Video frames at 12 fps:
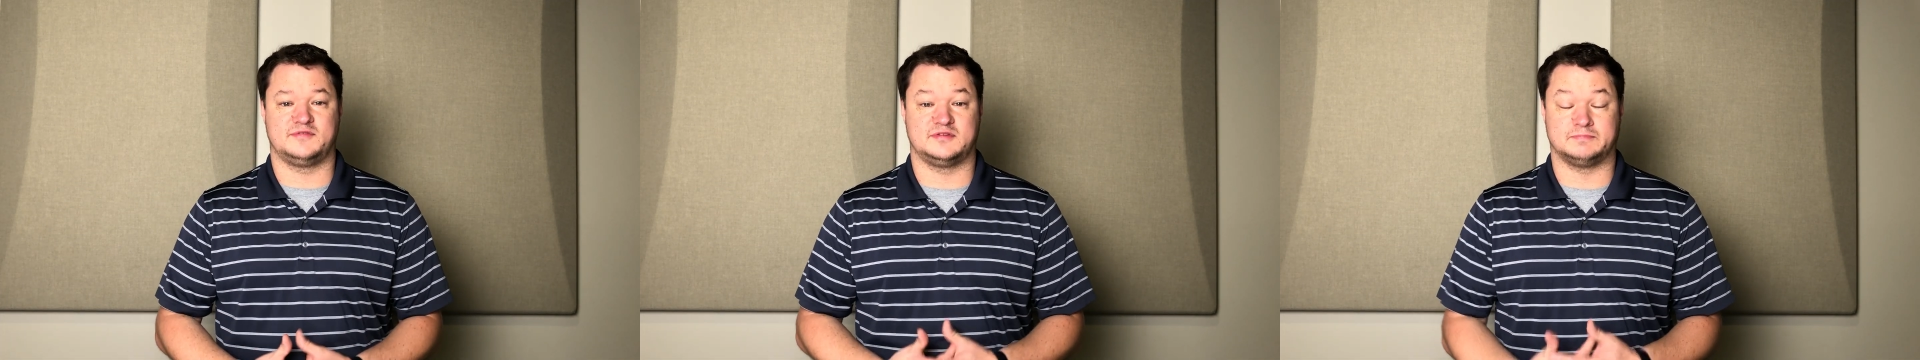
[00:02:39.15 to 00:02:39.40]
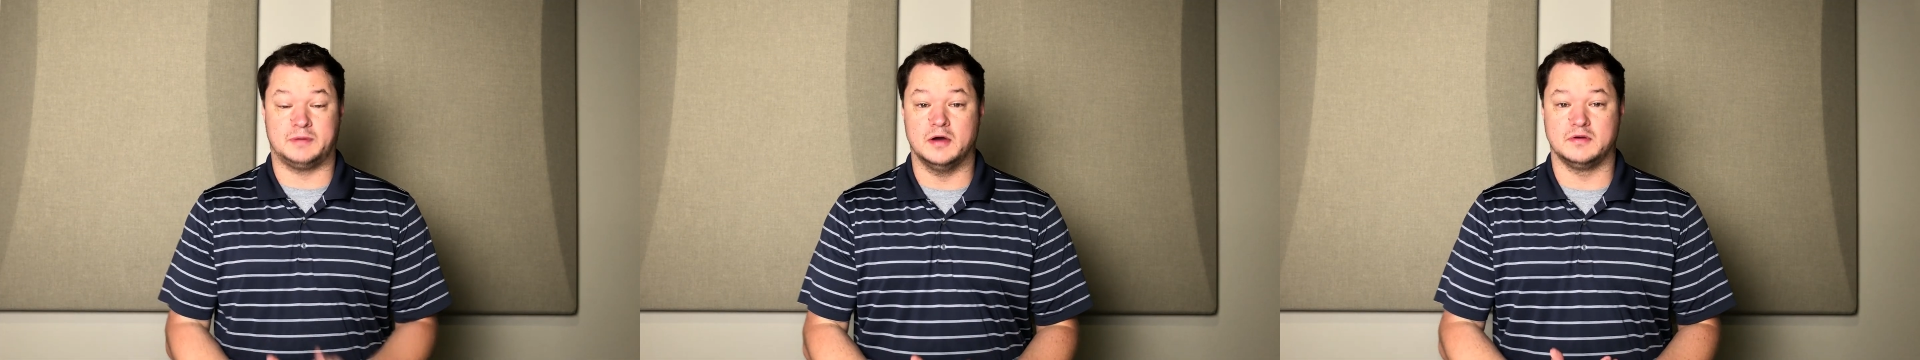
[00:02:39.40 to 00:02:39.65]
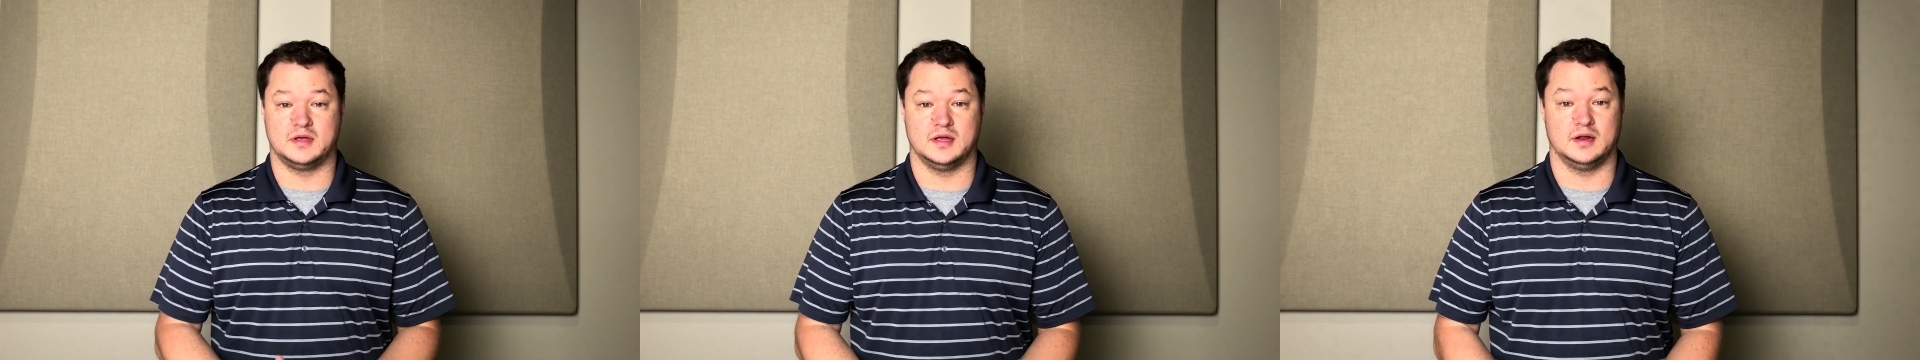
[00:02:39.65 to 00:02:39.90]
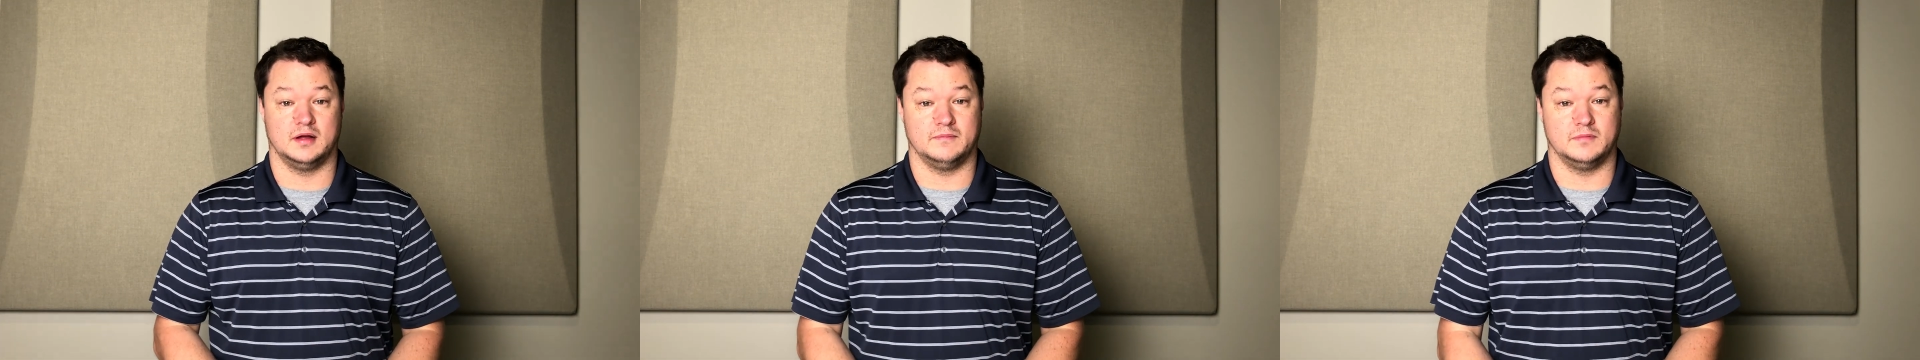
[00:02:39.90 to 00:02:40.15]

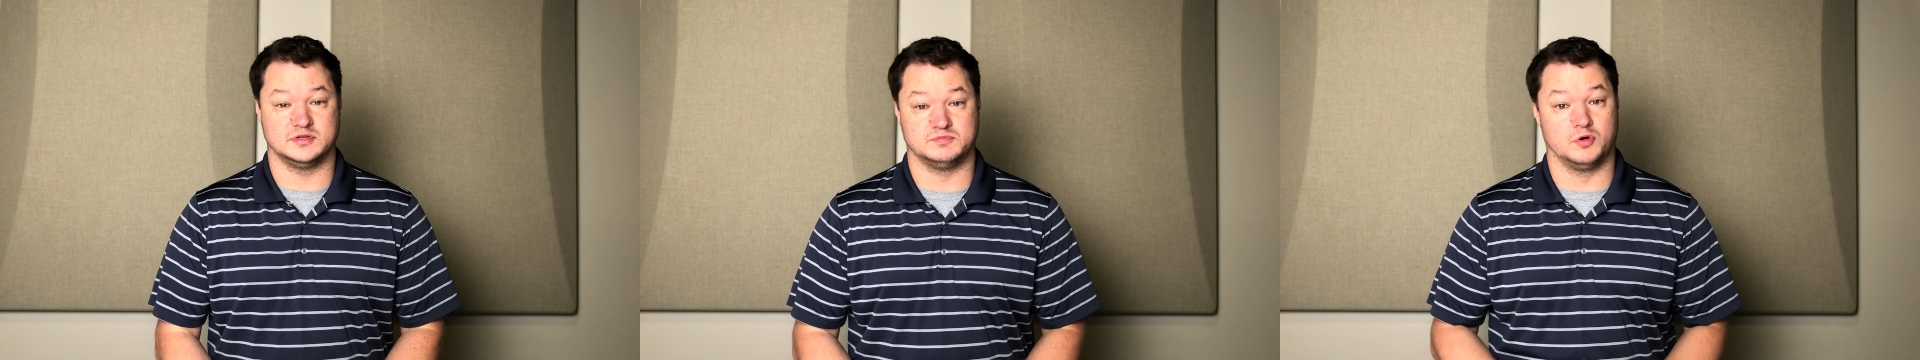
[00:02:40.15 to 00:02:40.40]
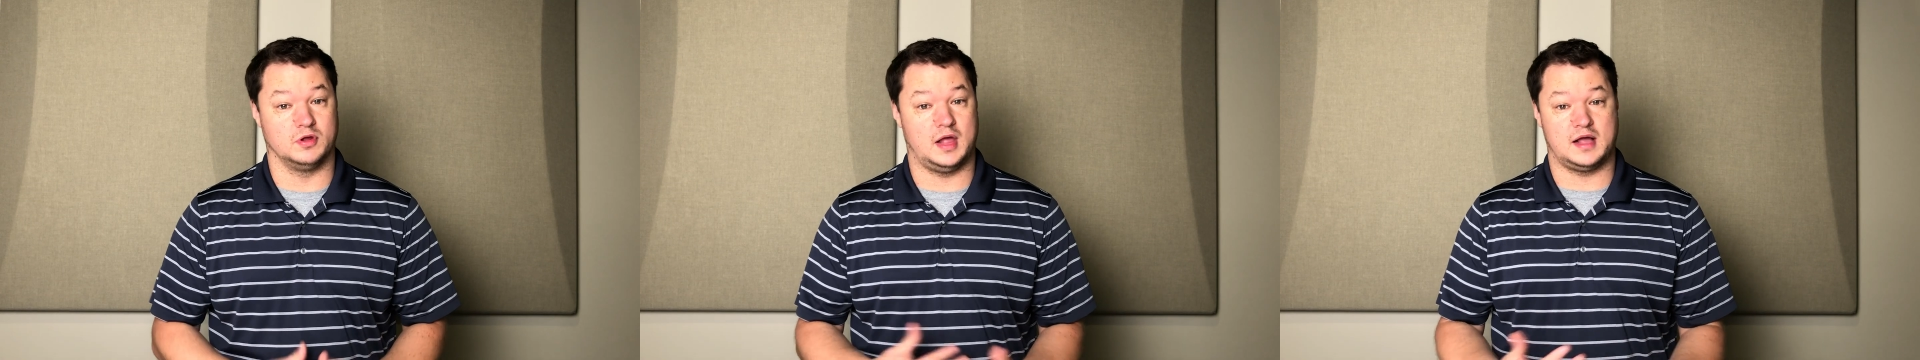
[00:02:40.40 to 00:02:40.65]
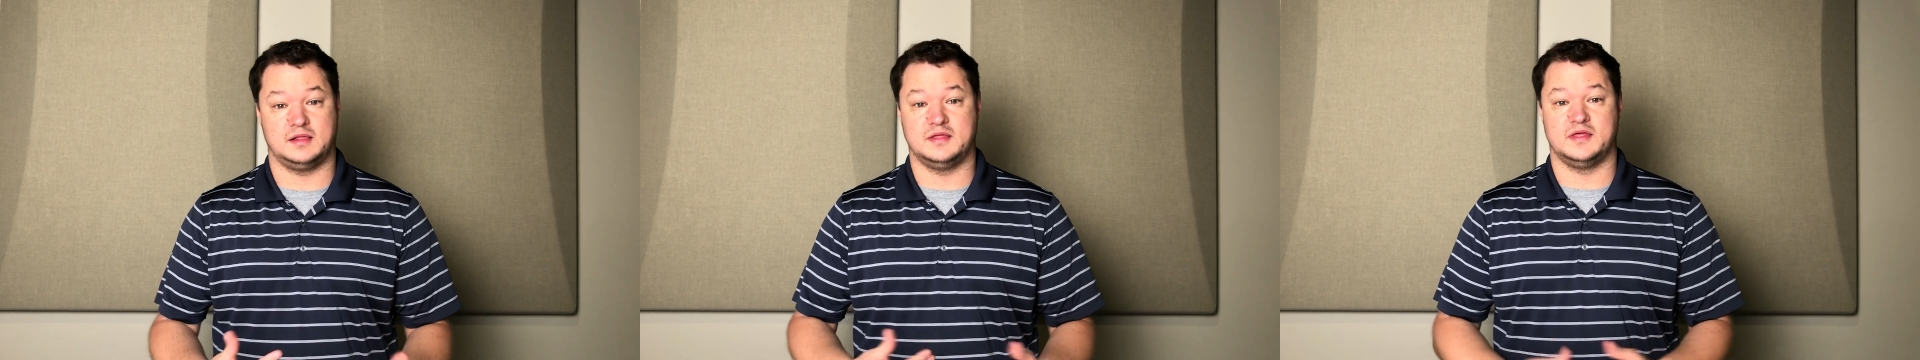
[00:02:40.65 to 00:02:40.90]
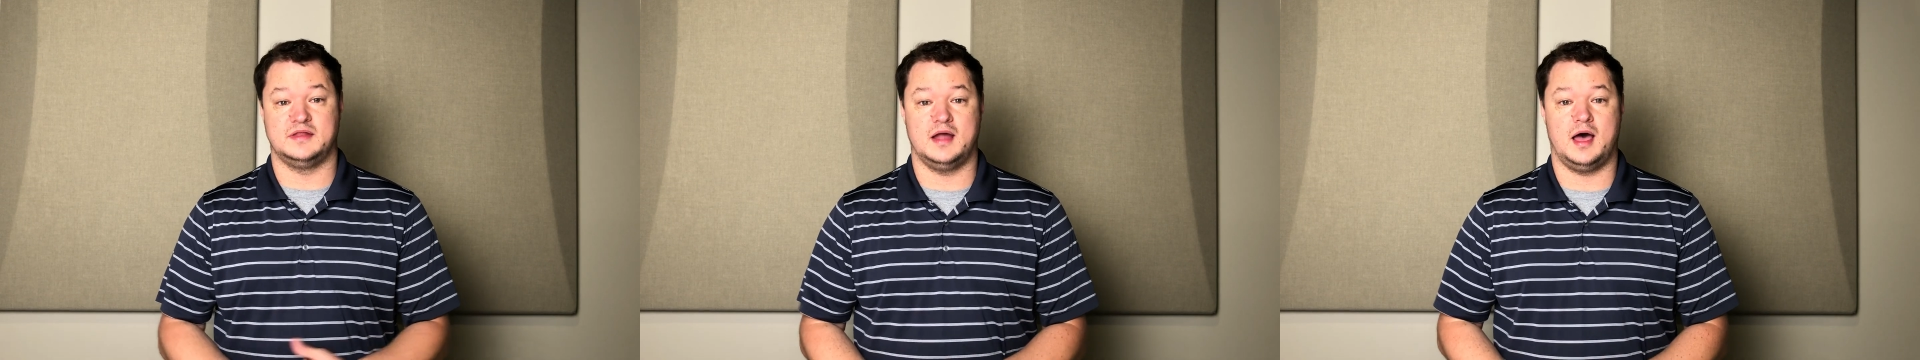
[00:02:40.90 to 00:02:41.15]
spoken, much more likely
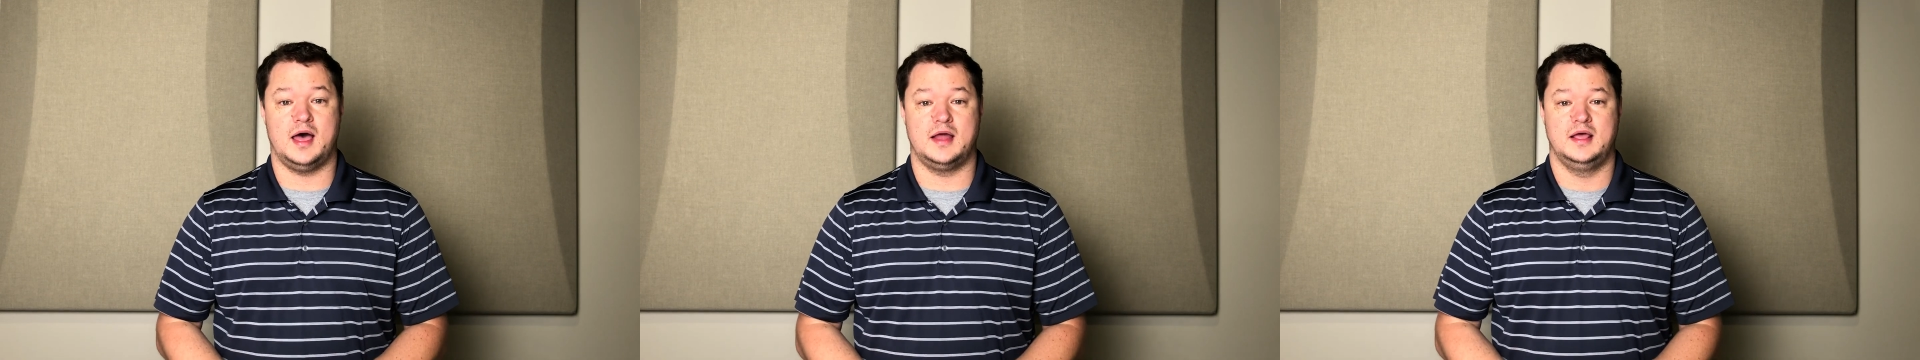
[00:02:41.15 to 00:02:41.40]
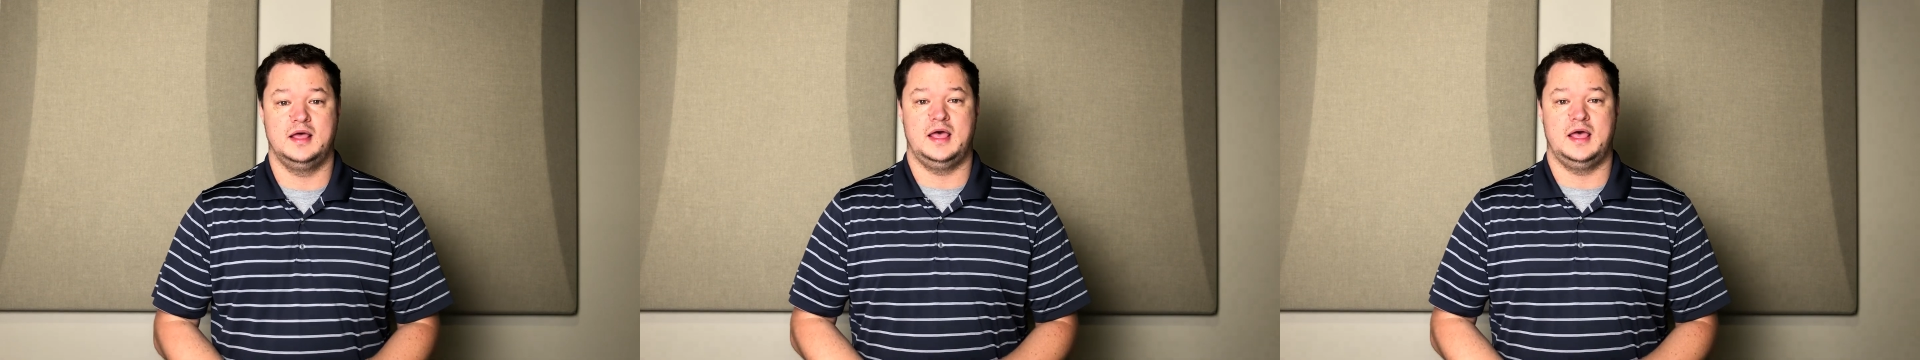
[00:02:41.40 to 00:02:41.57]
than not,